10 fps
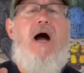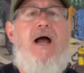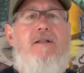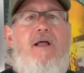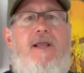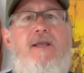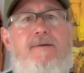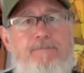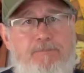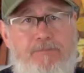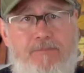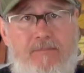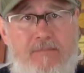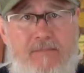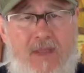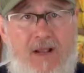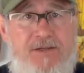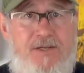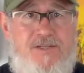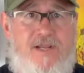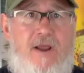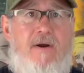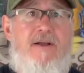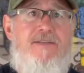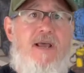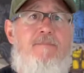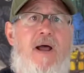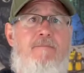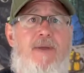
I like to stay around 10 pound